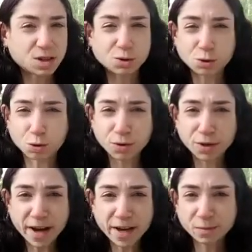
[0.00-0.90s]
Google
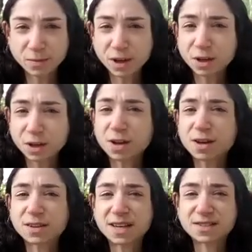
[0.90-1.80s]
that.
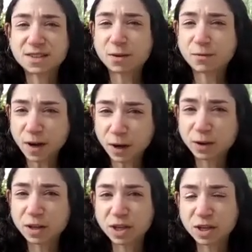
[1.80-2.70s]
And that's a
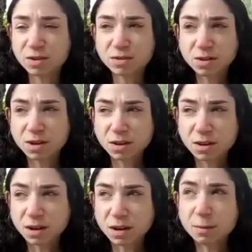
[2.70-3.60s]
fairly,
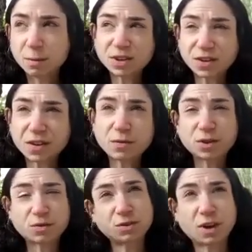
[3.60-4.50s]
I mean, it does have
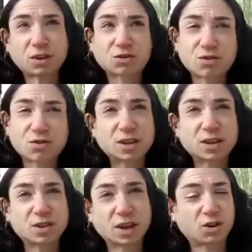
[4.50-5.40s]
a different texture
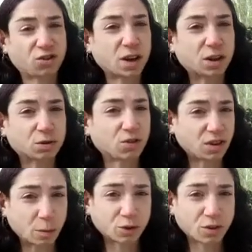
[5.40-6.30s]
than like your standard
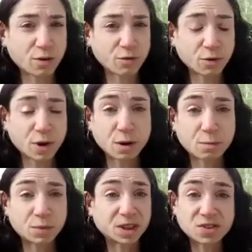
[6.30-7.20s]
sandwich loaf,
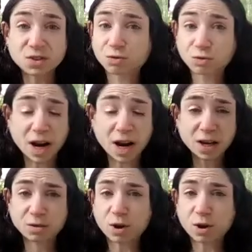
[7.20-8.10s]
but it's a
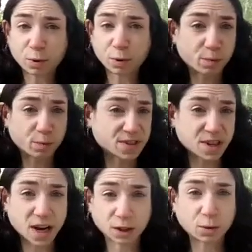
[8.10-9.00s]
great all-purpose
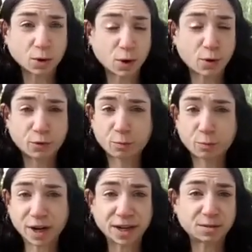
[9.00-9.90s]
kind of loaf
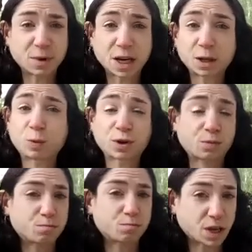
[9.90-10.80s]
bread made with
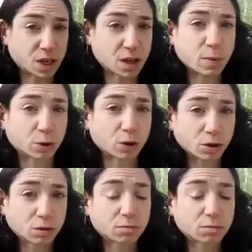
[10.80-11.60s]
baking powder.